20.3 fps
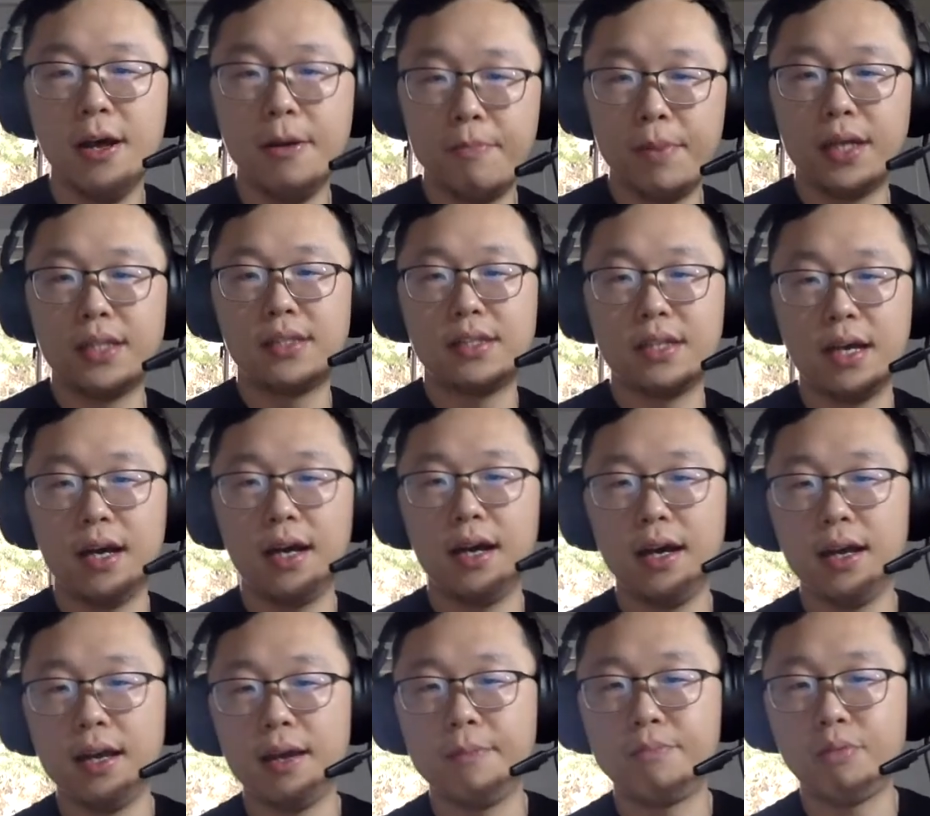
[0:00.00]
But
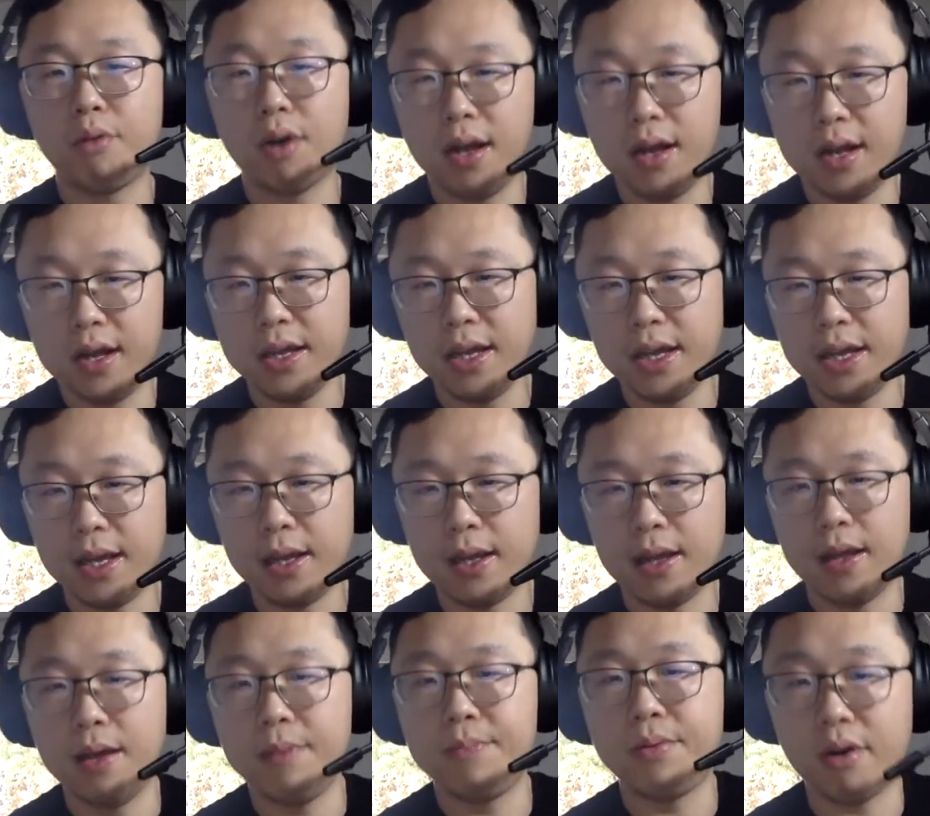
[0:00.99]

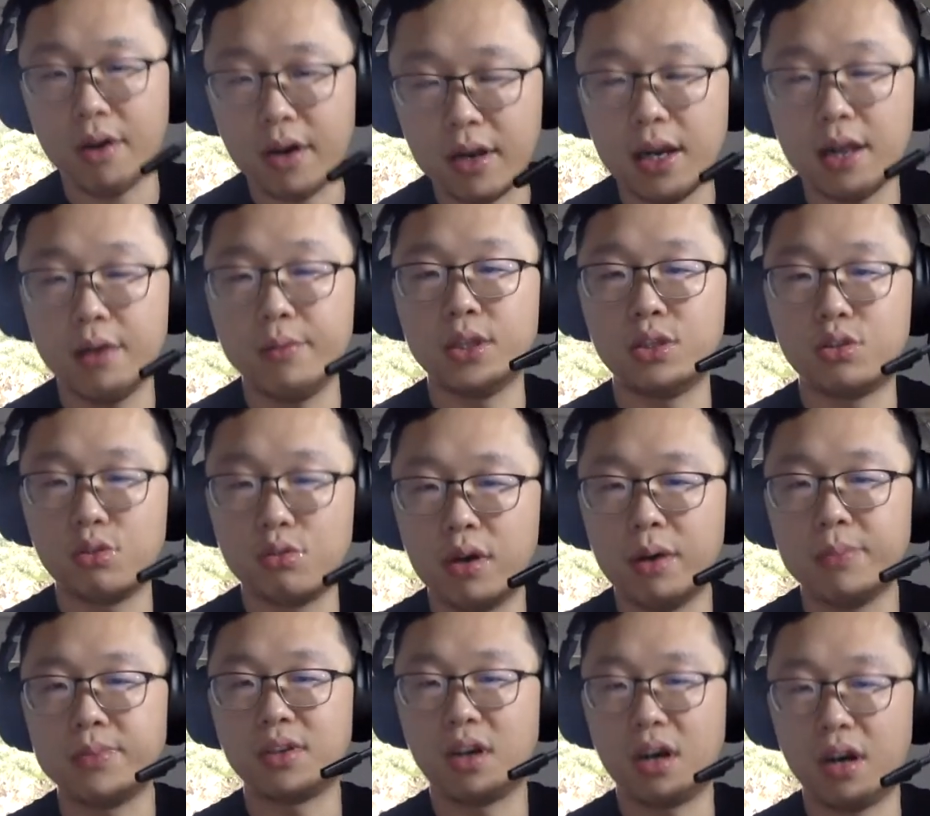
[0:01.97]
empirically, we do
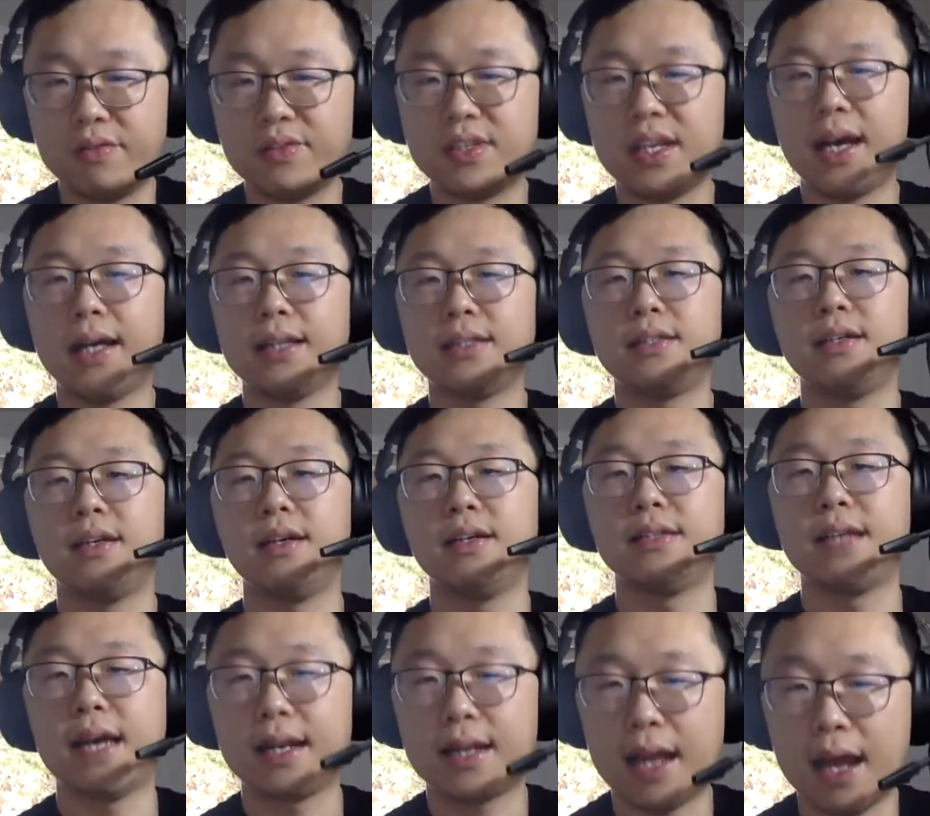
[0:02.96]
observe that
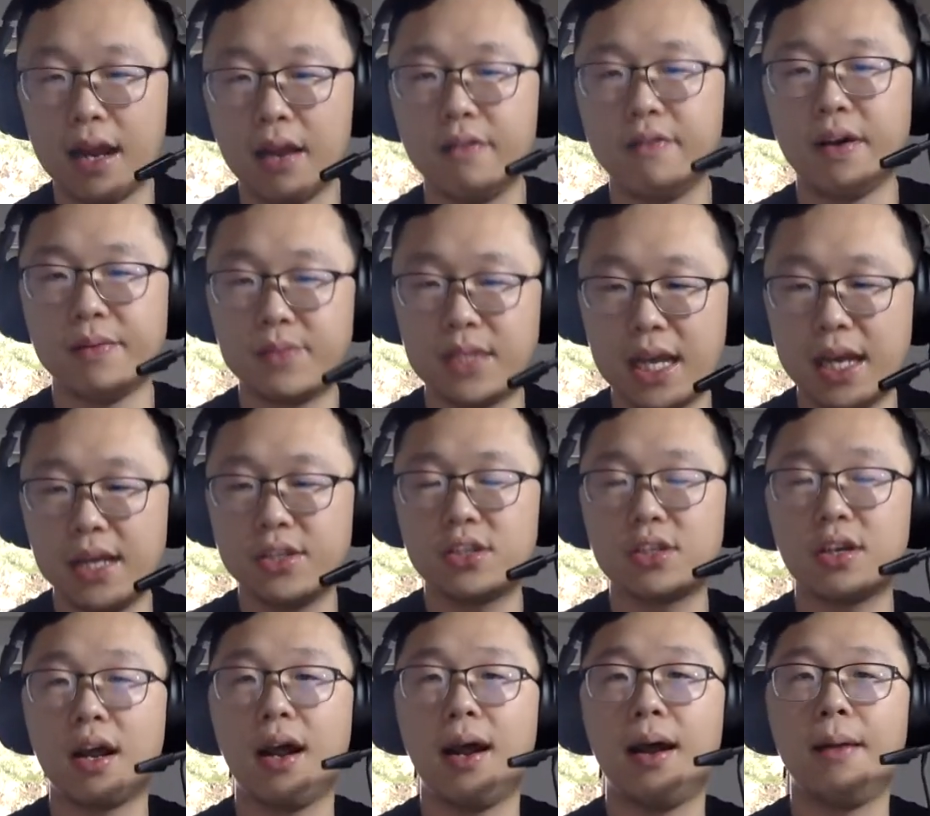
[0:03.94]
that kind of updates
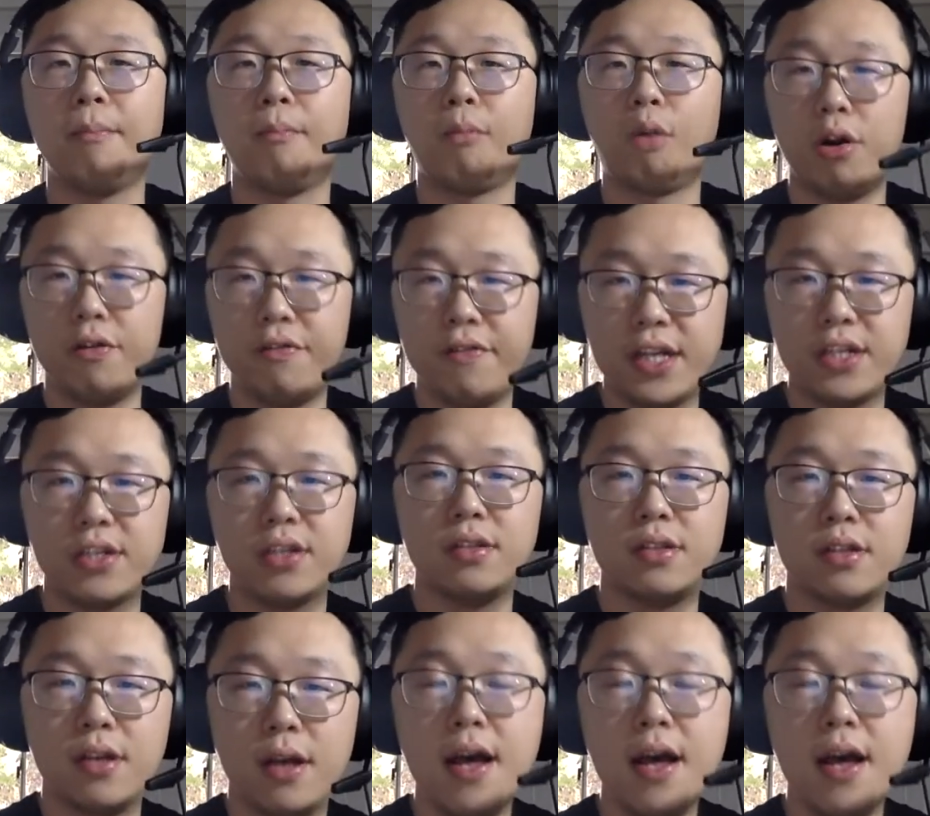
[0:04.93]
are more efficient.